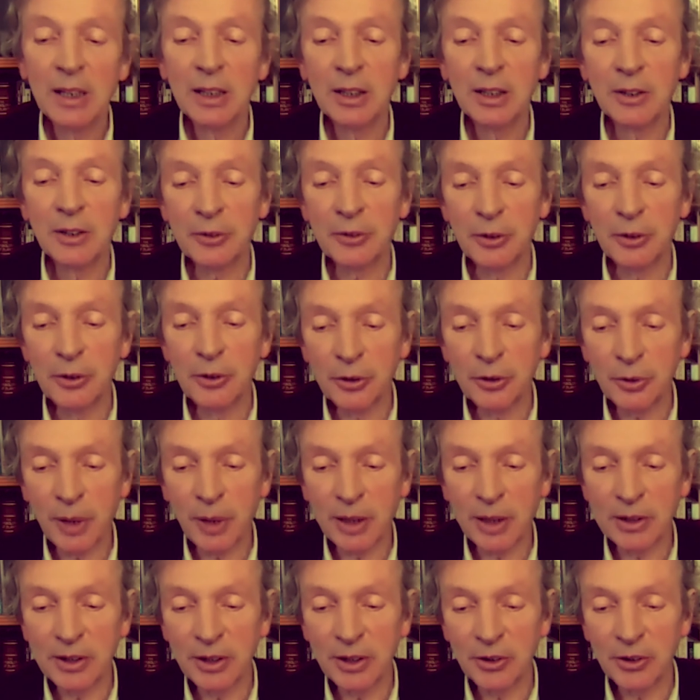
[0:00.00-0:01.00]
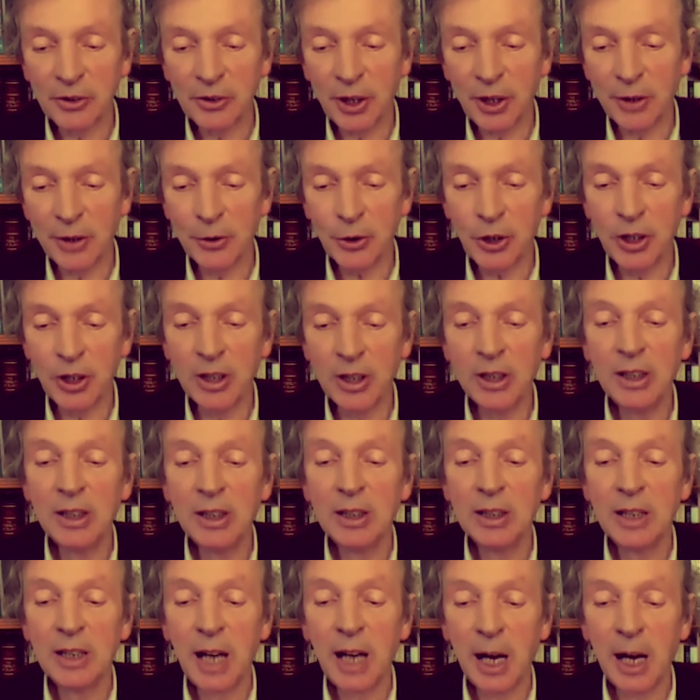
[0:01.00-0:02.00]
through the 20th century
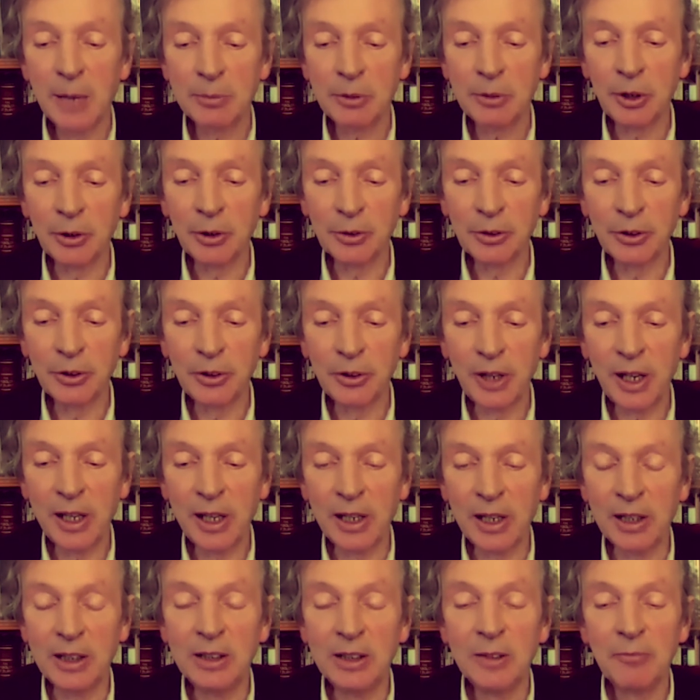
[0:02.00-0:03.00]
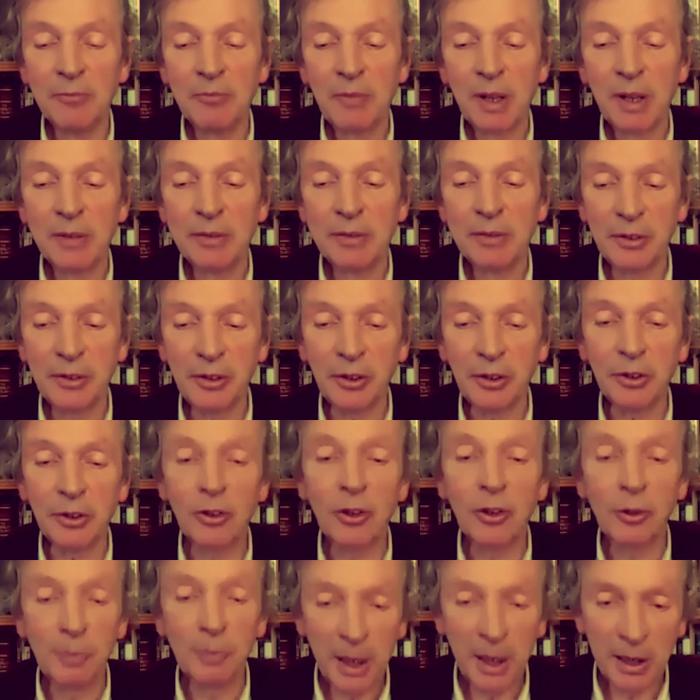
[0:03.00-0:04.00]
up till today physics
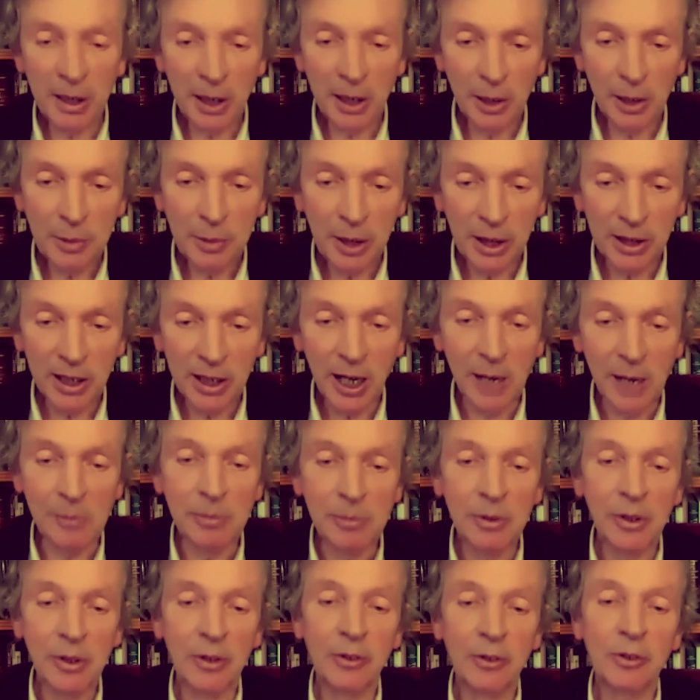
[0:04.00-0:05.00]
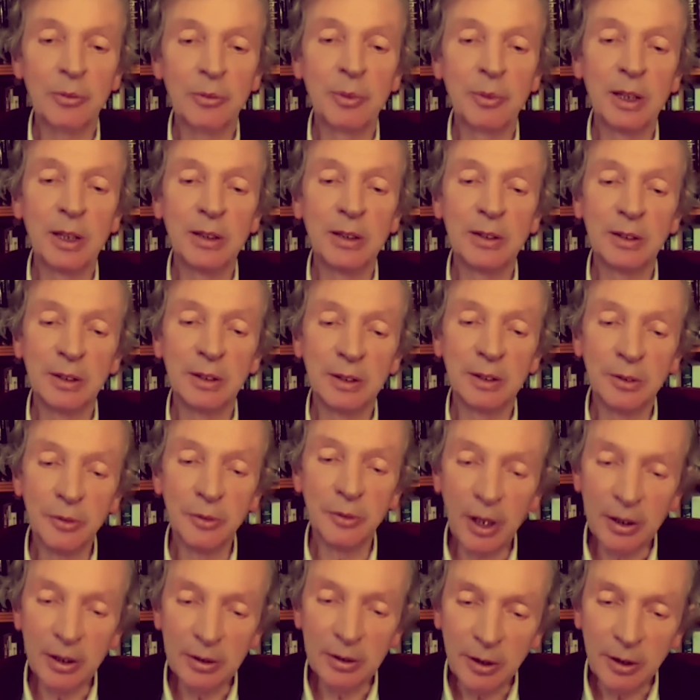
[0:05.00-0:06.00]
has been opening up. There's been, you
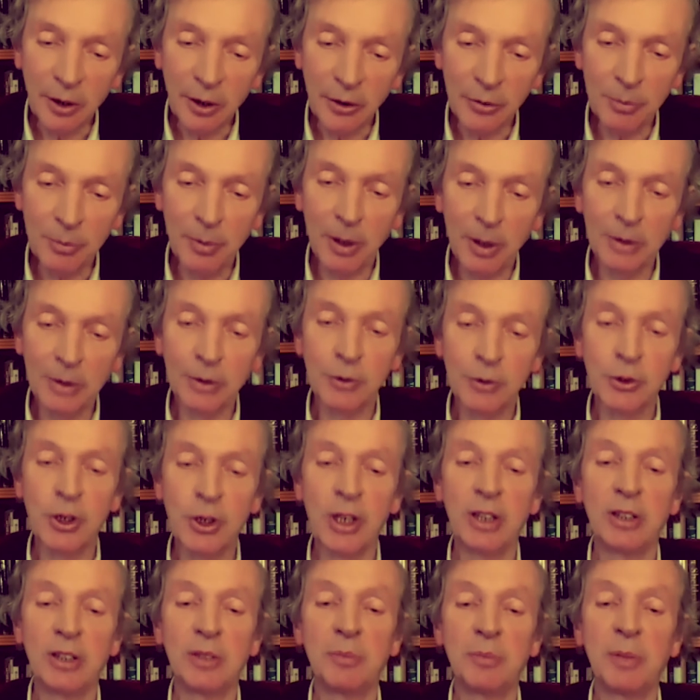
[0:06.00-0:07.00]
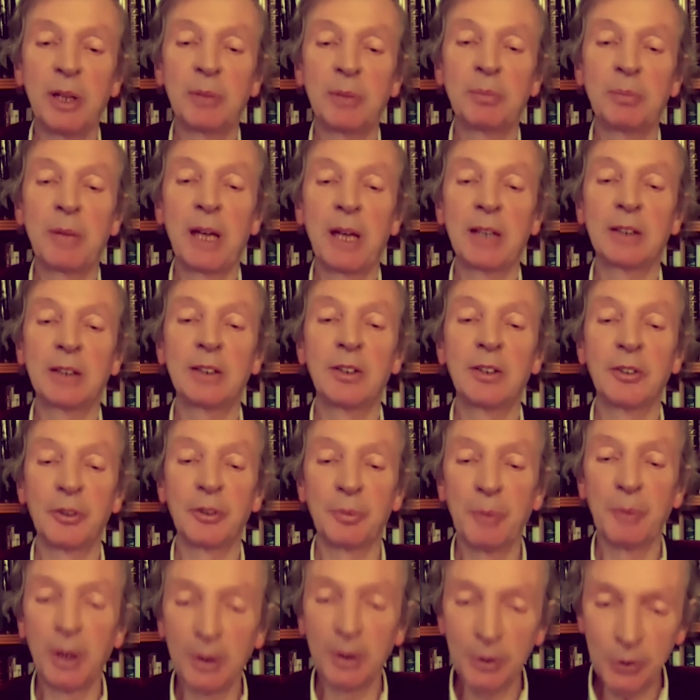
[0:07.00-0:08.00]
know, cosmology, the Big Bang
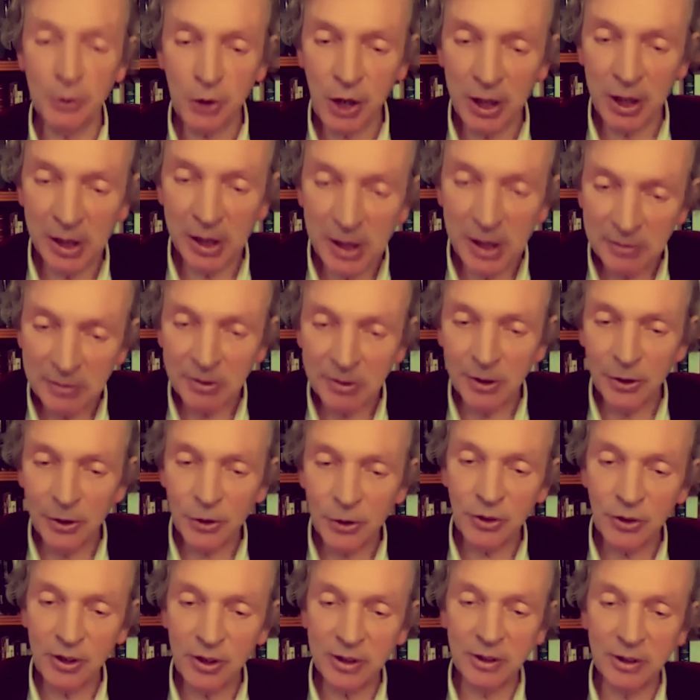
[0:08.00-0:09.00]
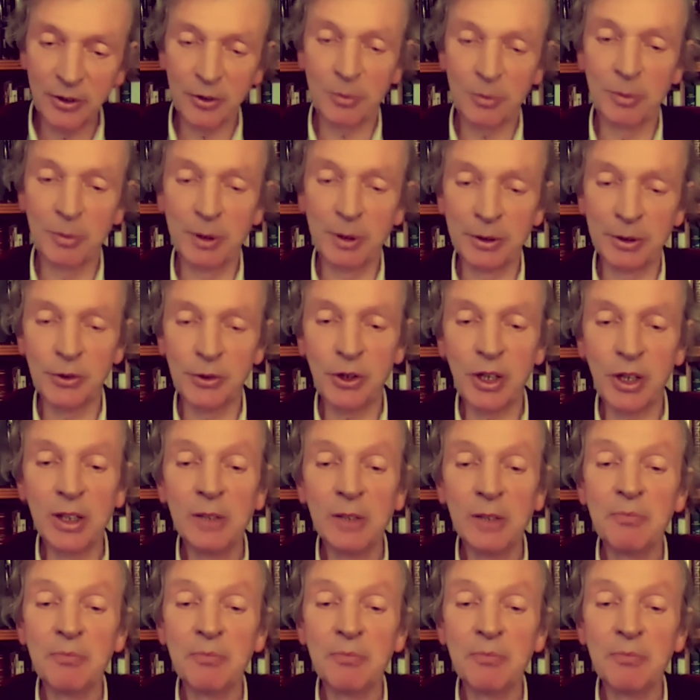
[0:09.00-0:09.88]
cosmology, evolutionary cosmology.